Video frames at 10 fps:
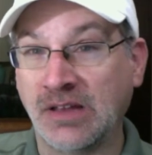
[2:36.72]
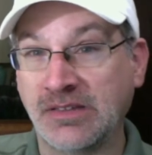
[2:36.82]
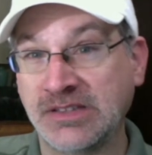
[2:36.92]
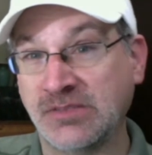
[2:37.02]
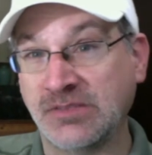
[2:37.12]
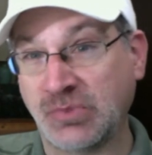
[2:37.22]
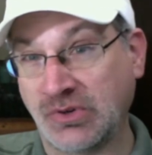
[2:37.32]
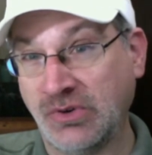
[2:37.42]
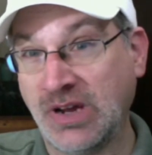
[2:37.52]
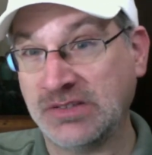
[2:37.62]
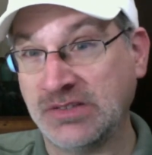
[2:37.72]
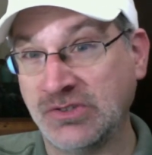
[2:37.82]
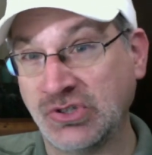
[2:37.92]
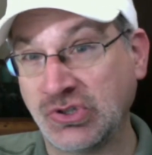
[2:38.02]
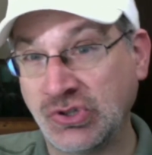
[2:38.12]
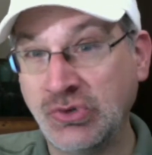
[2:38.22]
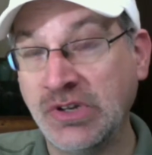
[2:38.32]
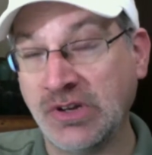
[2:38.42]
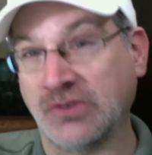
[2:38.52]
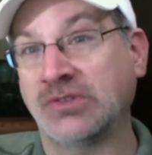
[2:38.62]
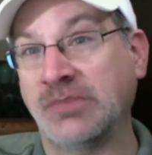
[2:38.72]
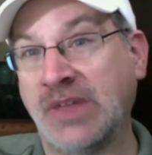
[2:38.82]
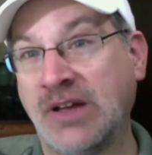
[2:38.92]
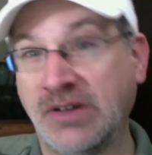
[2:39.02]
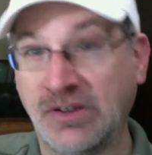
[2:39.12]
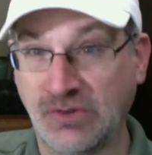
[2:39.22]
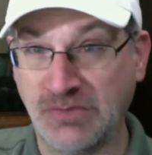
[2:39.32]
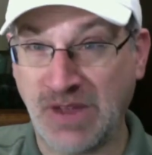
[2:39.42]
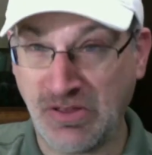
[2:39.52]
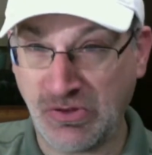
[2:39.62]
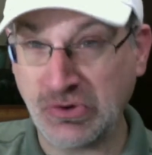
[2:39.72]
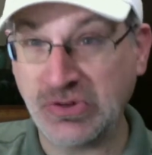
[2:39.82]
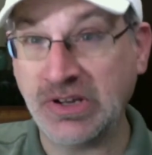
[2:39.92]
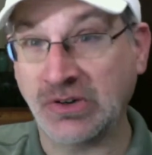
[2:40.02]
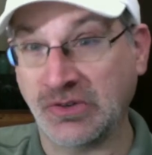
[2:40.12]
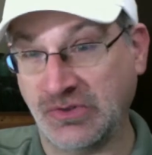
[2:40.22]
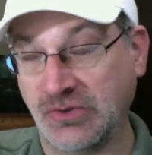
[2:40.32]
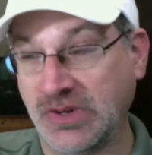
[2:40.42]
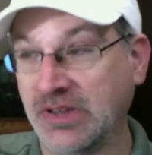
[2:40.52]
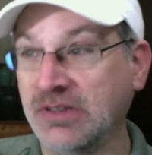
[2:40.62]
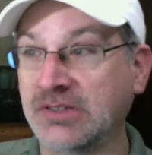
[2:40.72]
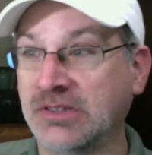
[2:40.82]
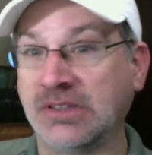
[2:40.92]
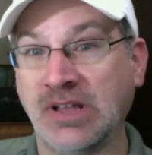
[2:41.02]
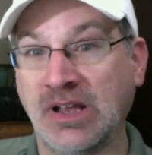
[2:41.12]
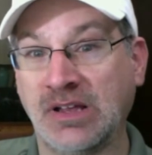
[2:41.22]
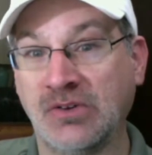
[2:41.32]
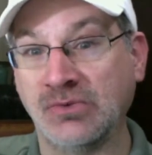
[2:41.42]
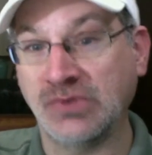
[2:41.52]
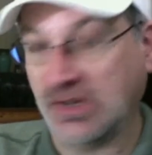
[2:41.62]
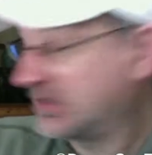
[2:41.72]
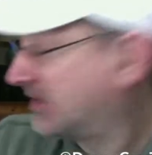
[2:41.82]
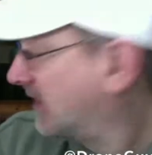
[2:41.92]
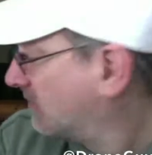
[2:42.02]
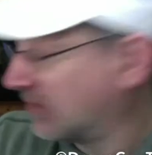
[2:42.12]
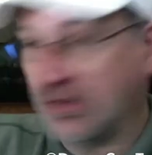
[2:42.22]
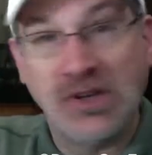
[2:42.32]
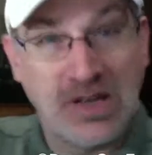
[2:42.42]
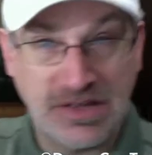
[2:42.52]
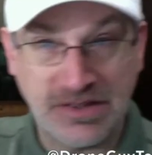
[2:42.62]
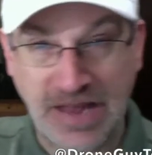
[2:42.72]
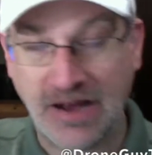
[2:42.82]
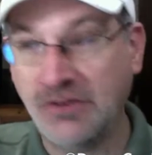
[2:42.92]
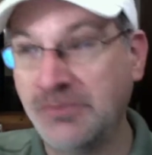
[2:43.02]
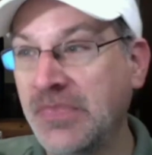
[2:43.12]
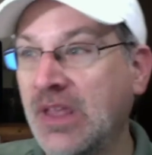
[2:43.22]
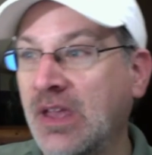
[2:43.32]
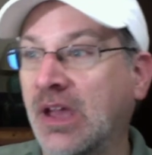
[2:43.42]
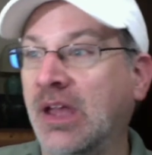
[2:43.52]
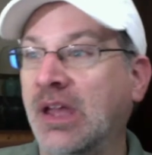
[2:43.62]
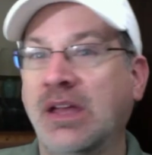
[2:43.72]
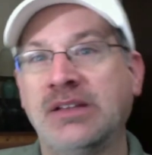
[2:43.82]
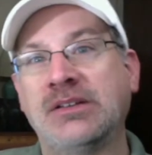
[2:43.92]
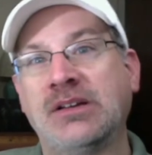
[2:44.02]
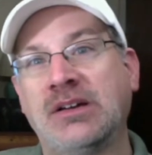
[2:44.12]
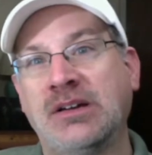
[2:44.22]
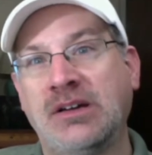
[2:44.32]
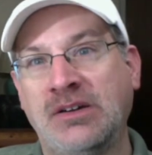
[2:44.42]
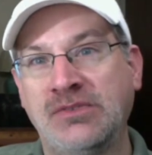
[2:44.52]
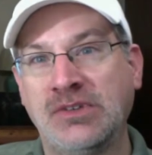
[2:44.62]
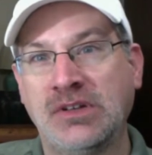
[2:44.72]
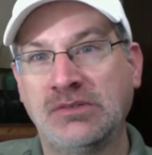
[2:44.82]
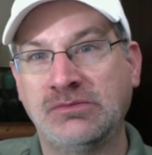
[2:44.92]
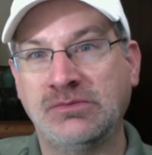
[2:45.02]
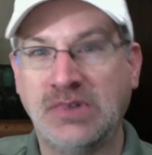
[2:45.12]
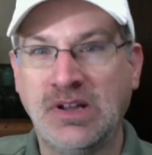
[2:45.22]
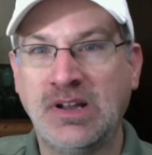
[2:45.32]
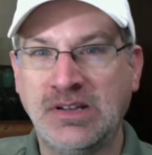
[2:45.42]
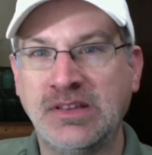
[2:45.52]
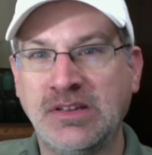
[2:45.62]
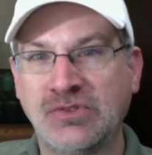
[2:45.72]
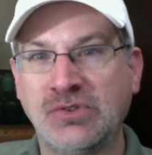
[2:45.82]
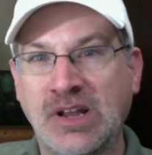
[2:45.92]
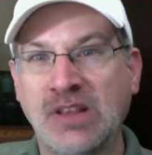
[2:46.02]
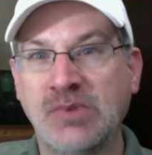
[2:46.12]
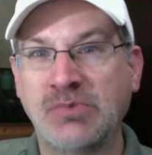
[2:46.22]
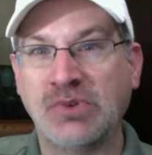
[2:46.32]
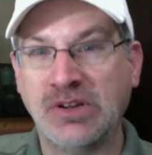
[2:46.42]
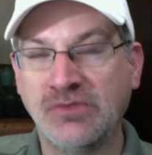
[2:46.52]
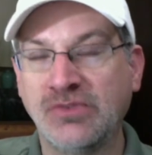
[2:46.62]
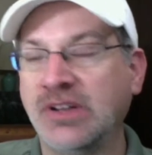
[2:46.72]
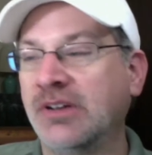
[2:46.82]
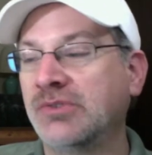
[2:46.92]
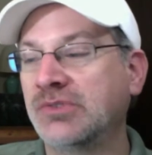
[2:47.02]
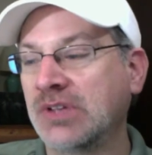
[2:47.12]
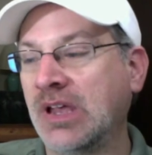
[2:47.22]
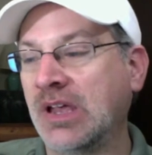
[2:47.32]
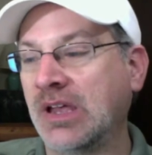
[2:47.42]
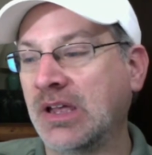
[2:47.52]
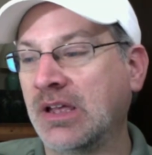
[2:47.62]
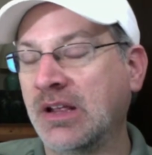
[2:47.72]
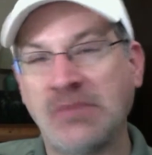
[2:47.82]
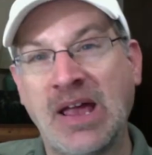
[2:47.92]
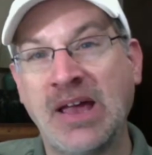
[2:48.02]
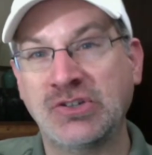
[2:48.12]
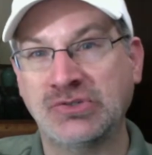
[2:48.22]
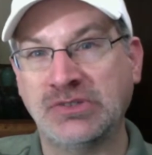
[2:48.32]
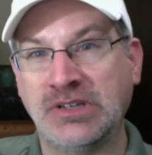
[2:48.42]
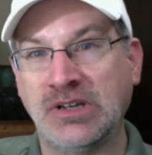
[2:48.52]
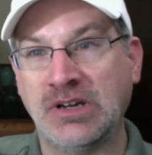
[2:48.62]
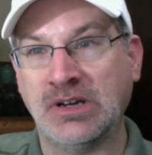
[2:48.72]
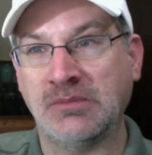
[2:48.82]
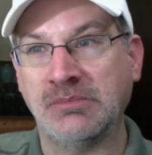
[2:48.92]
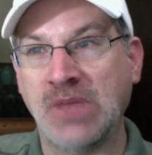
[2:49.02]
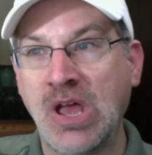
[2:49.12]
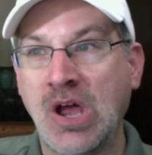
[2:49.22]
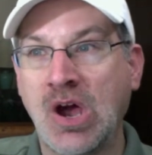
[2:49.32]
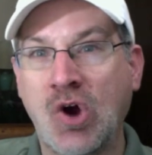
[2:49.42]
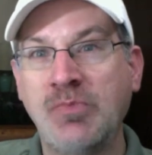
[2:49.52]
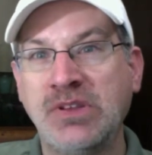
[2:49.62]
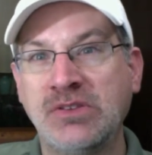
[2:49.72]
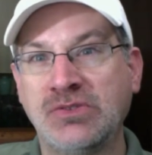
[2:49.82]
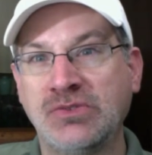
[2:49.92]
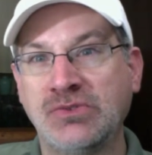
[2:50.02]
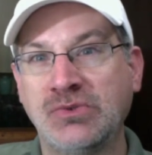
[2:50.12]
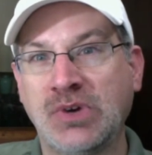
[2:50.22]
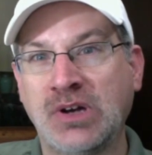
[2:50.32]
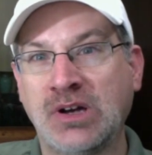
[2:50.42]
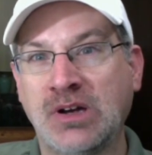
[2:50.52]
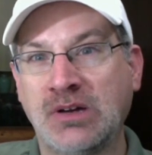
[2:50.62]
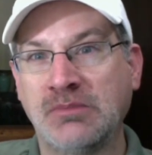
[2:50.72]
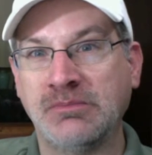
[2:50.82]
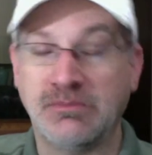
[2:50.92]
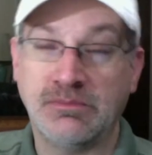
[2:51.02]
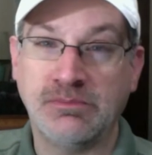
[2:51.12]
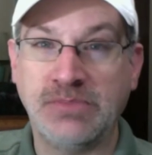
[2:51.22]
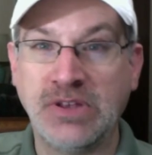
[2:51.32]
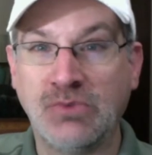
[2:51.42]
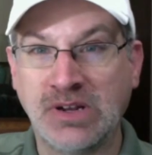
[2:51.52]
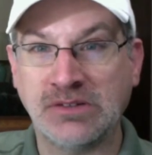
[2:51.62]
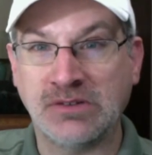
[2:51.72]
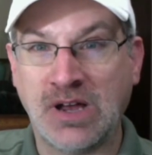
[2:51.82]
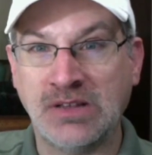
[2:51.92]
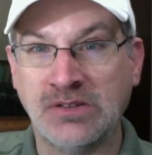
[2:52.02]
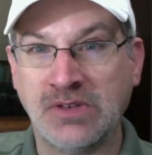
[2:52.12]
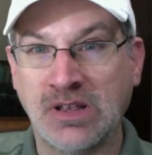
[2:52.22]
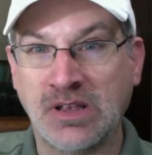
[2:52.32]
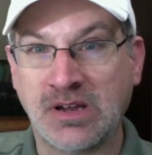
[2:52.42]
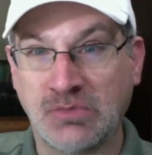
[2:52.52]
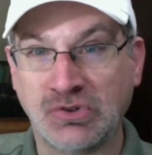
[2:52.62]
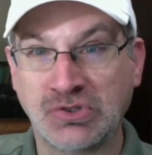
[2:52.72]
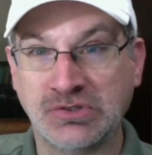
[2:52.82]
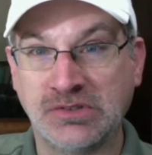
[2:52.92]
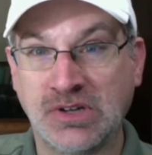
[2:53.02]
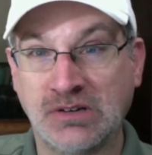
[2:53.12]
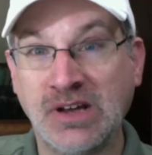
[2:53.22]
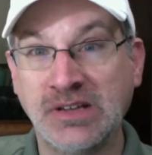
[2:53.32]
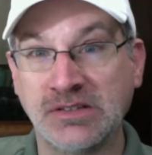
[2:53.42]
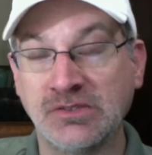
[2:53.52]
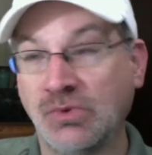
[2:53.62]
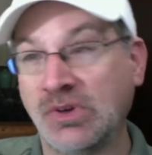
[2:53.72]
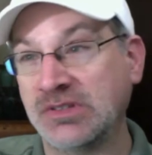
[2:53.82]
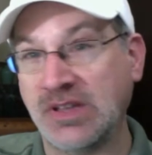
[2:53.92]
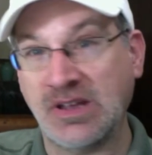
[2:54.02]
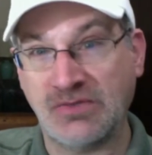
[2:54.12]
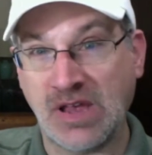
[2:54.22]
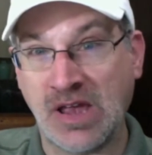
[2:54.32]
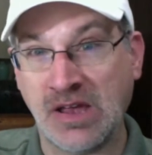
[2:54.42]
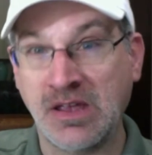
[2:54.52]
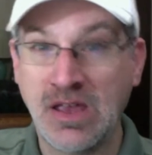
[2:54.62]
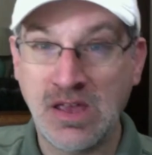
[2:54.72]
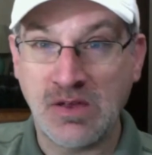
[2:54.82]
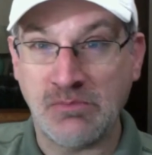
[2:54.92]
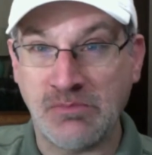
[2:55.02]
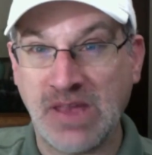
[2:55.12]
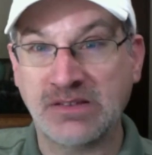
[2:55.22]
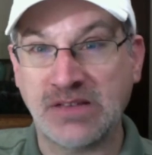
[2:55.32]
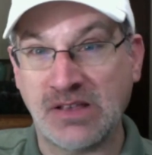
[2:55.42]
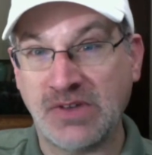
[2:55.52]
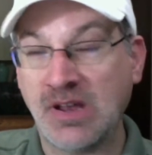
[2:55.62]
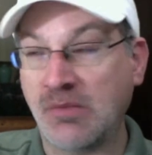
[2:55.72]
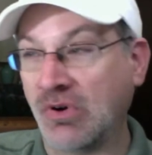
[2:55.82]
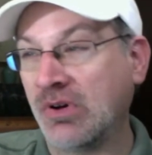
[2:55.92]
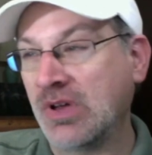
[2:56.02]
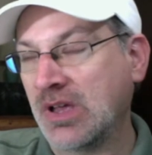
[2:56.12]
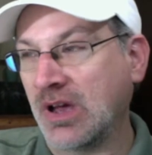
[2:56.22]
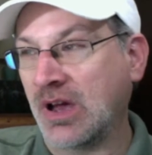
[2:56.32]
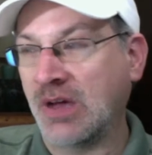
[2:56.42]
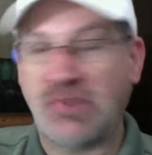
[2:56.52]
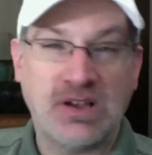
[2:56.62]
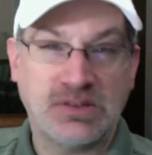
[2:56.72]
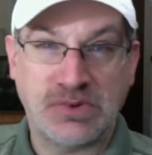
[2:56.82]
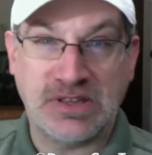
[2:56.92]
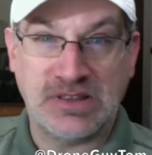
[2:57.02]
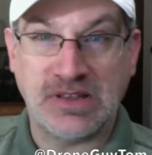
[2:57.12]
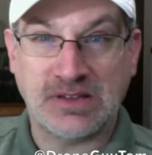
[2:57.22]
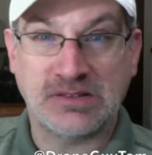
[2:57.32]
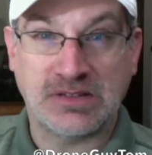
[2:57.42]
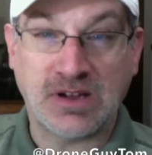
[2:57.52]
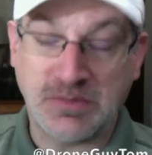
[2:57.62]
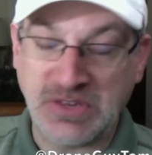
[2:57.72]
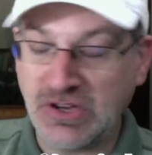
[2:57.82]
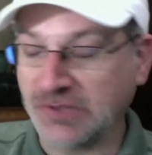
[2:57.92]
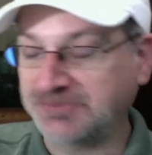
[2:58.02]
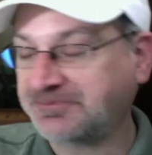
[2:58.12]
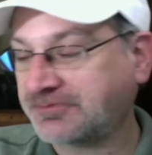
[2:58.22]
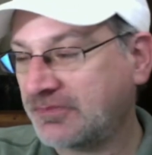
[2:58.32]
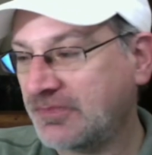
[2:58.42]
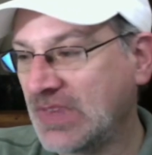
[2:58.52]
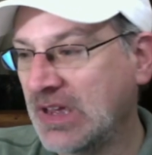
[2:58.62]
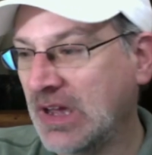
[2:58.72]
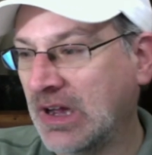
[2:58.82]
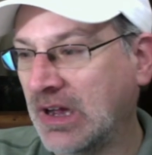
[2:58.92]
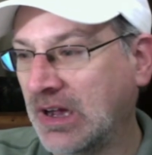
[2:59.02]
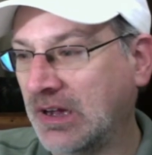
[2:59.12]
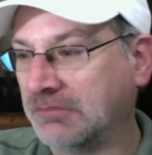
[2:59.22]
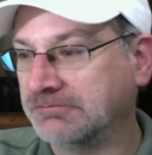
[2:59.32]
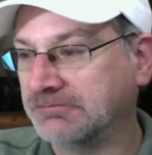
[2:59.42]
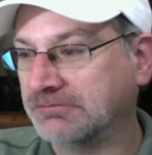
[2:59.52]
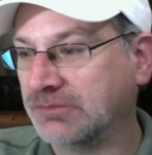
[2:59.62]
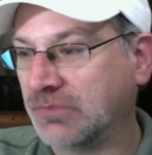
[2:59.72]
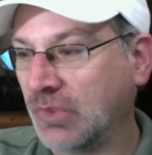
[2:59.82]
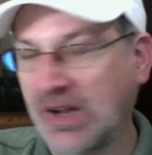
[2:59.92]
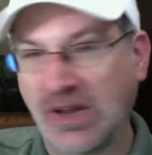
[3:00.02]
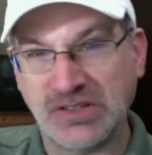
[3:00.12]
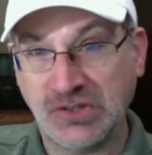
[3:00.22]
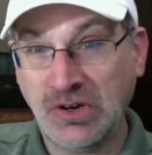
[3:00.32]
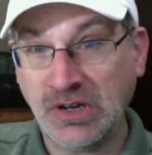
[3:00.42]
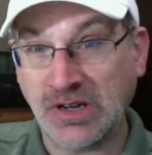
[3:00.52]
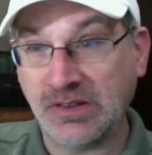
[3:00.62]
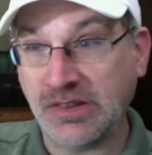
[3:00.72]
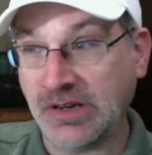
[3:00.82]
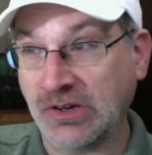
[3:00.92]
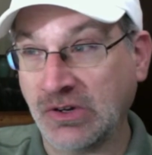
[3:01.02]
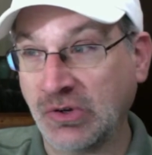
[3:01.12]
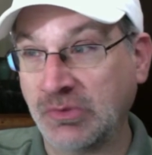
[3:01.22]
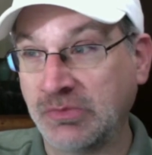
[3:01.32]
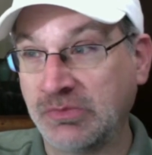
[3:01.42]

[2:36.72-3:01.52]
things have progressed in just two years. I'm now entering my third year of doing this, and I own several now and uh, I've done what I think have turned out to be pretty good videos. And I'm actually um, hoping to um, be one in line to get a commercial uh, license once the FAA makes that available, uh, possibly in the next uh, coming year. Um, when I started, there